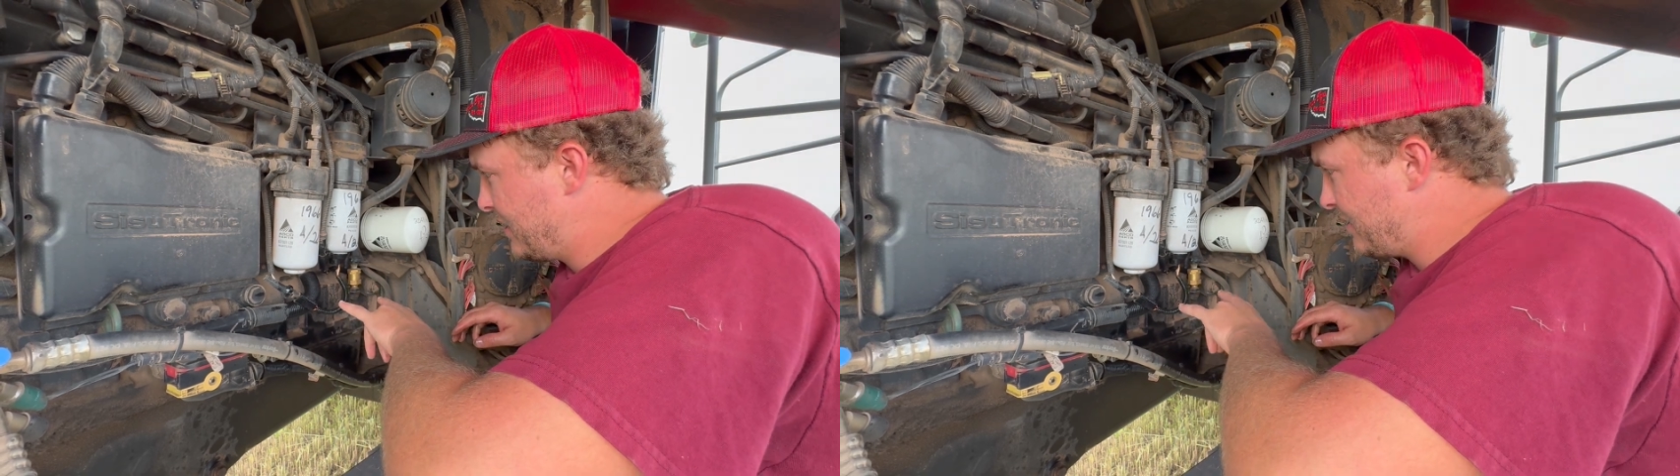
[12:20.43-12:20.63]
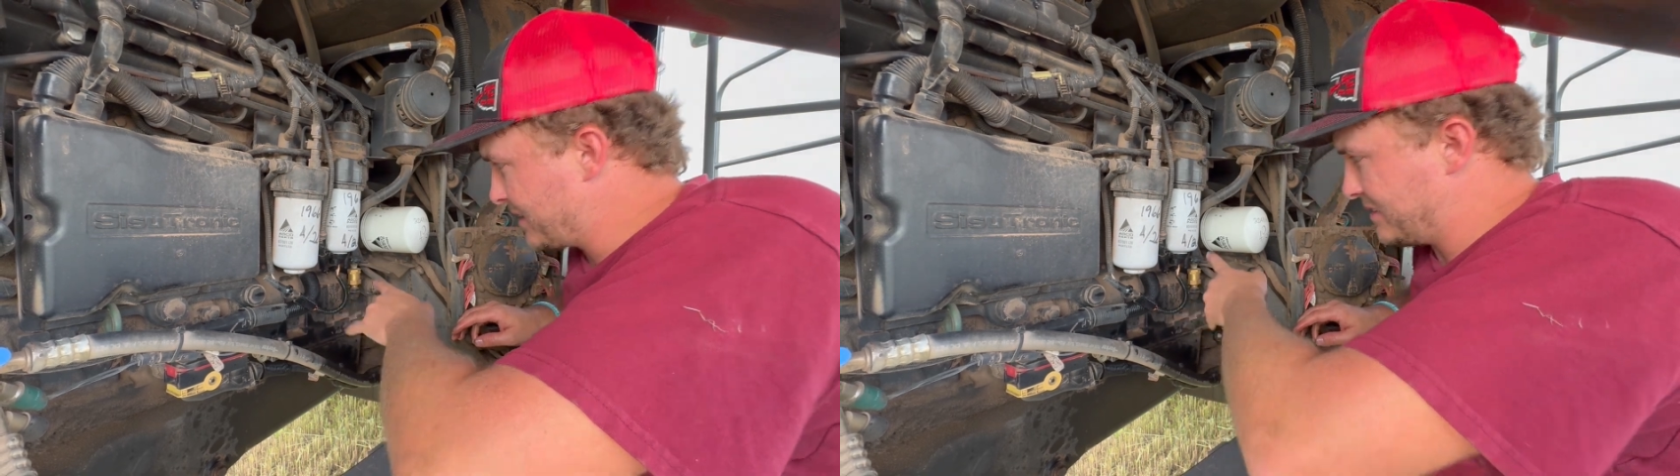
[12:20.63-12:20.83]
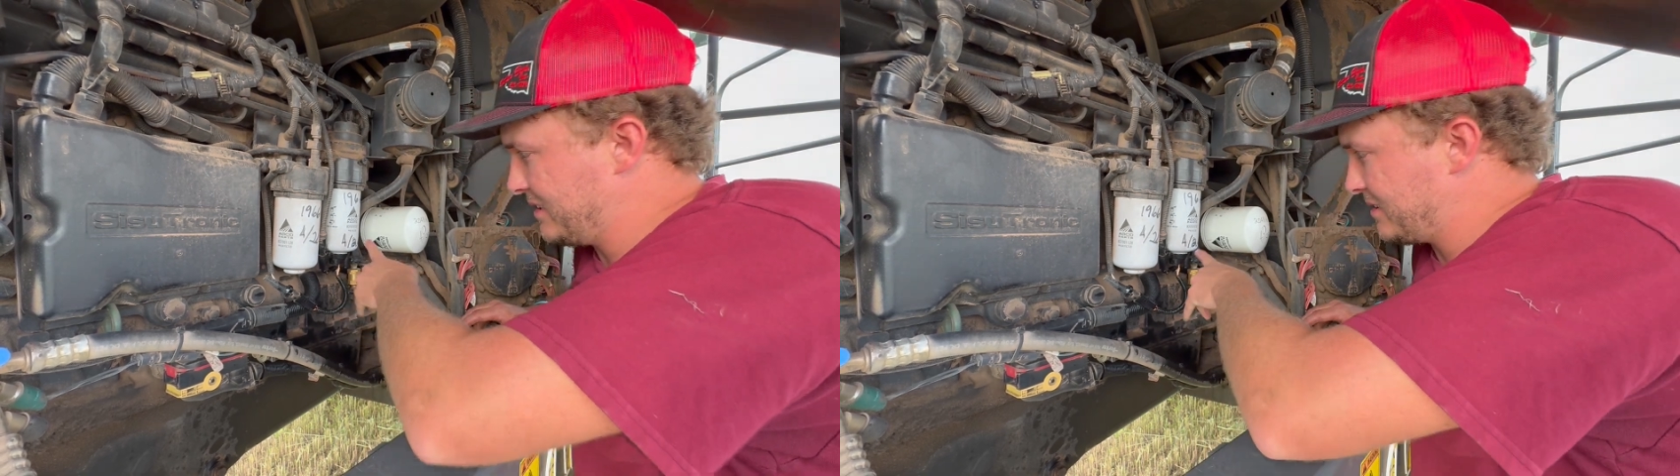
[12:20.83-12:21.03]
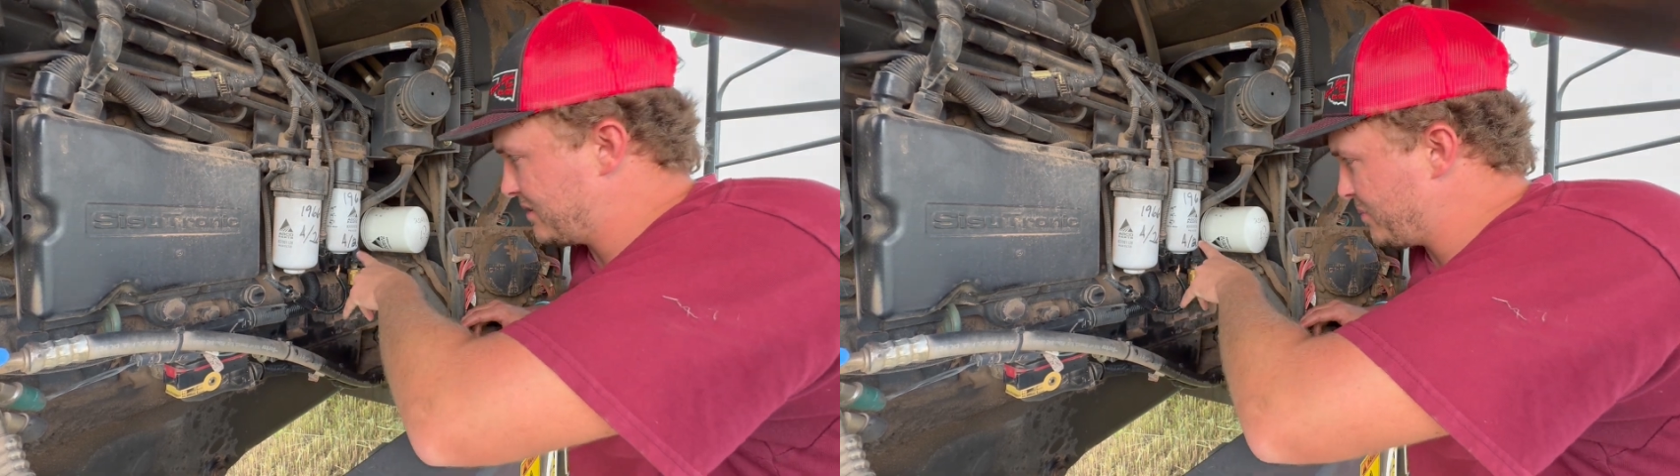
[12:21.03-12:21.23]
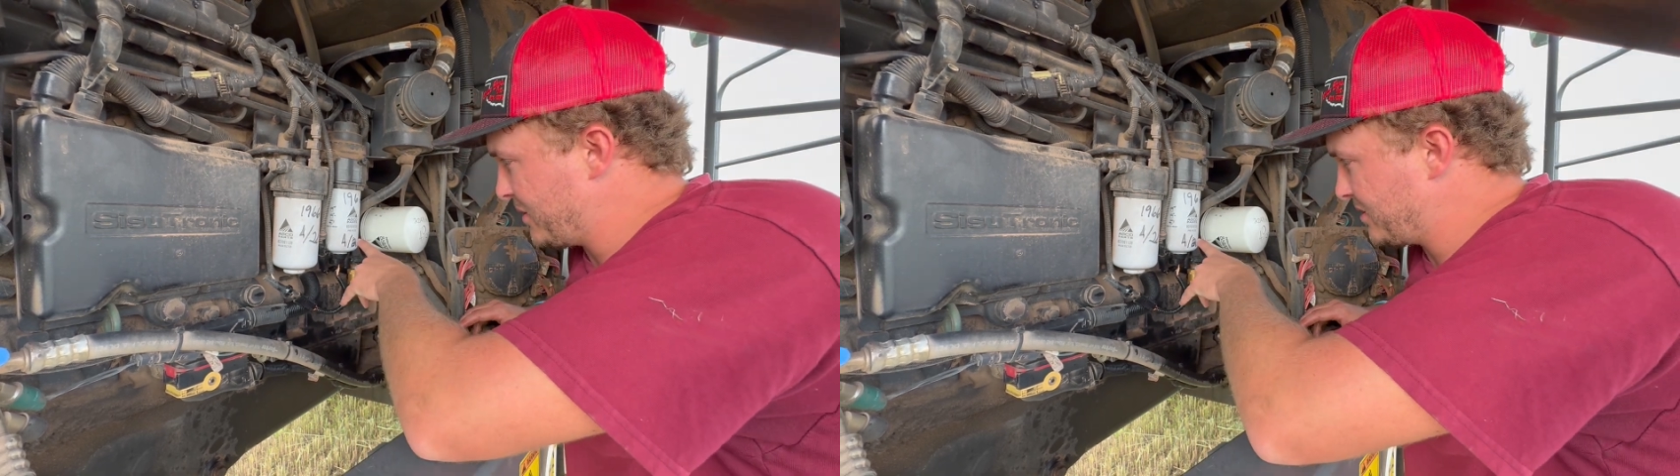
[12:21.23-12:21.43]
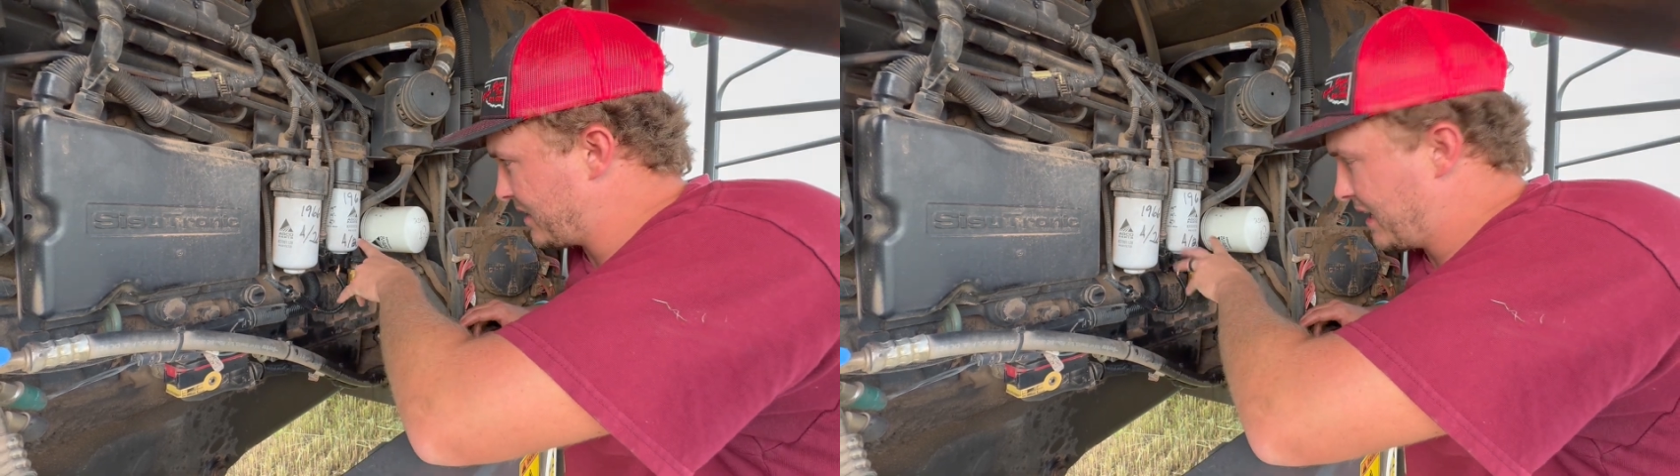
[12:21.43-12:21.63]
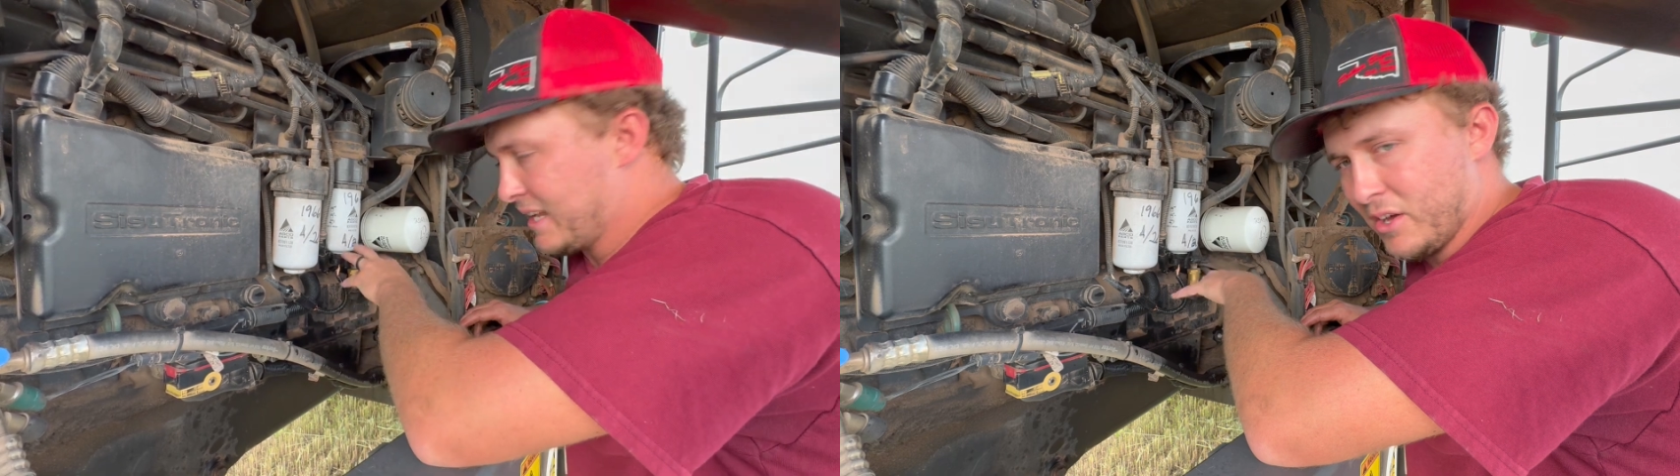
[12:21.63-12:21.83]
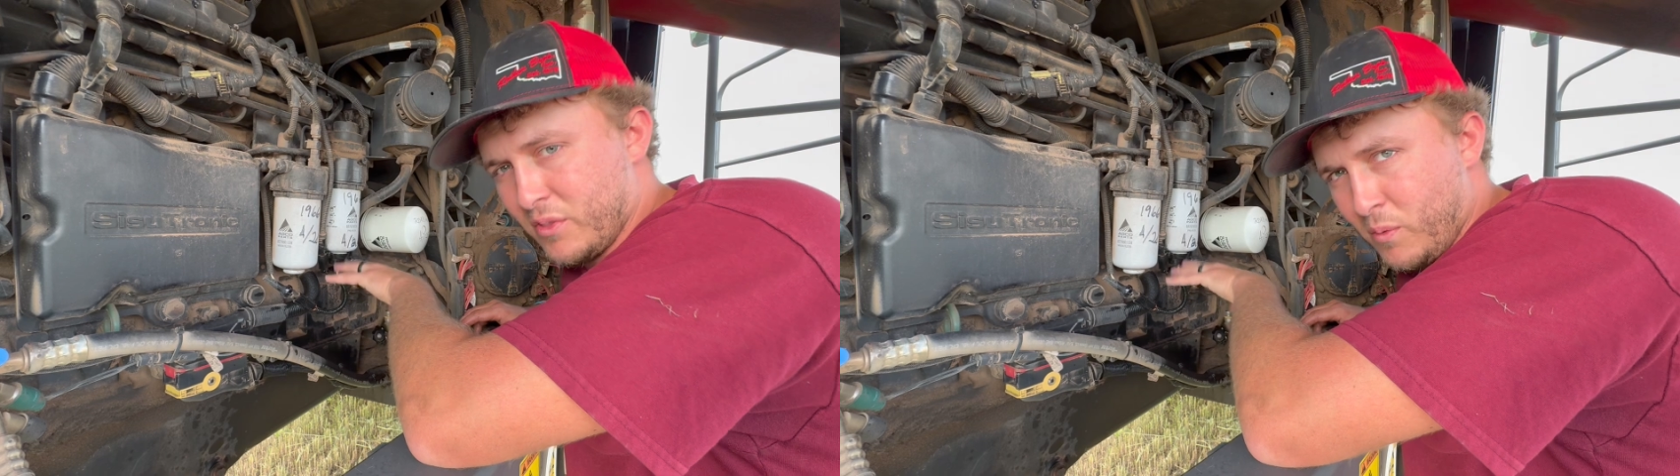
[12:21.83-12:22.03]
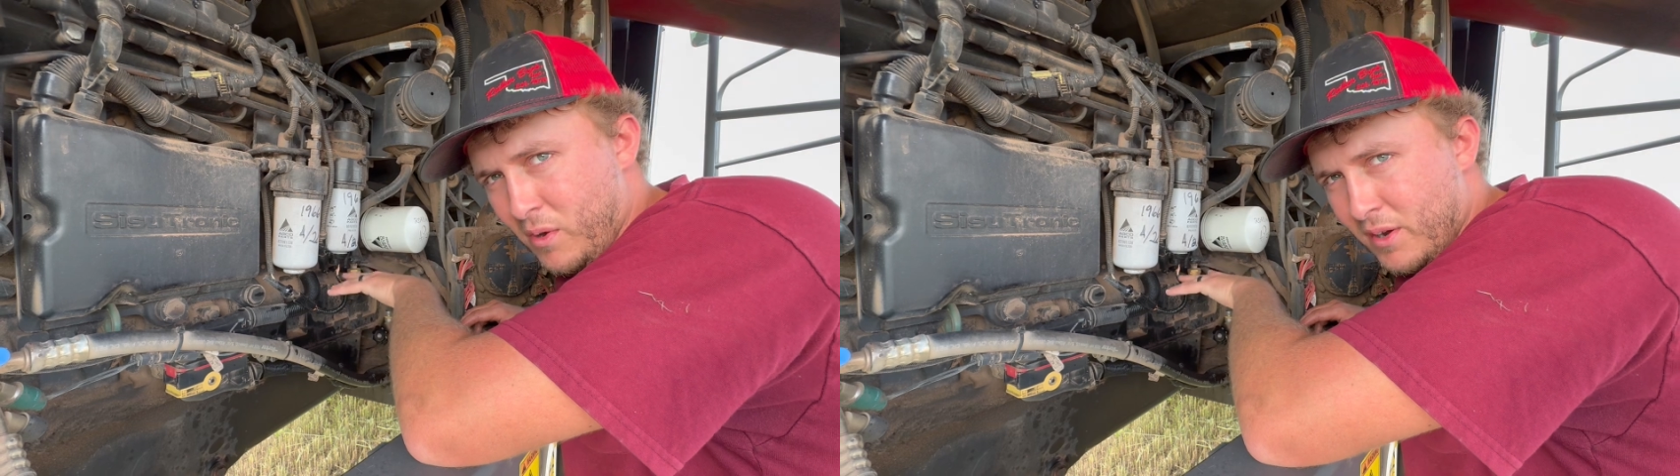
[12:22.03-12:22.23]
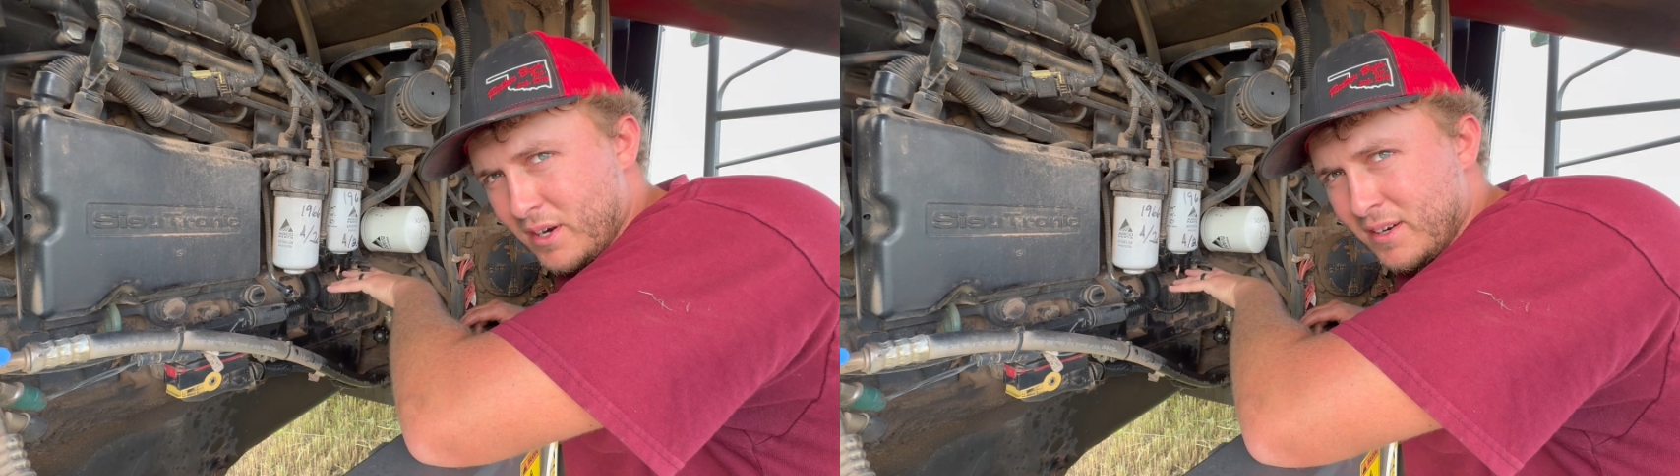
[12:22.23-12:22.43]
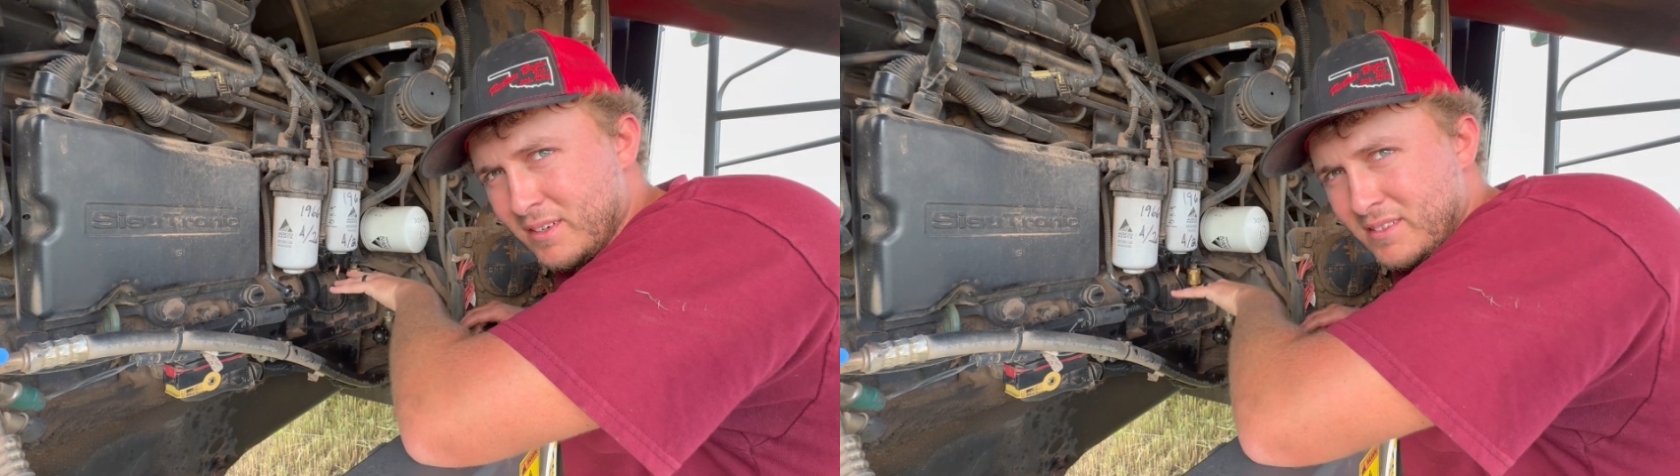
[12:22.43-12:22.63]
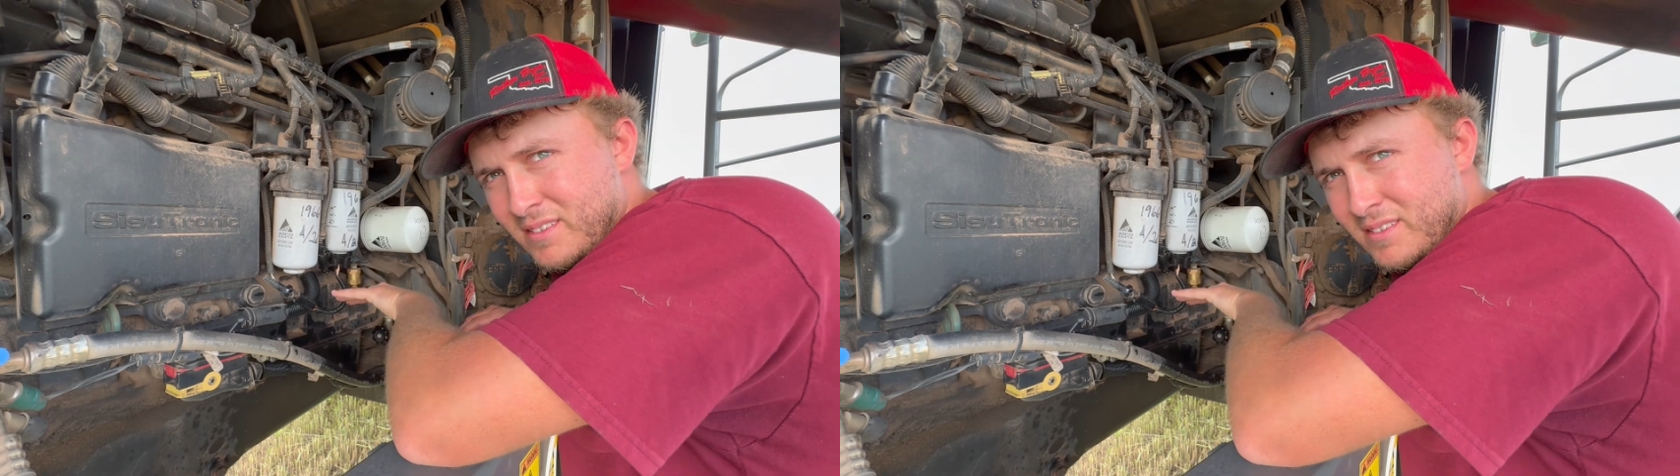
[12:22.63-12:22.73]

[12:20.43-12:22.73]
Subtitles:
Because this is supposed to get all the water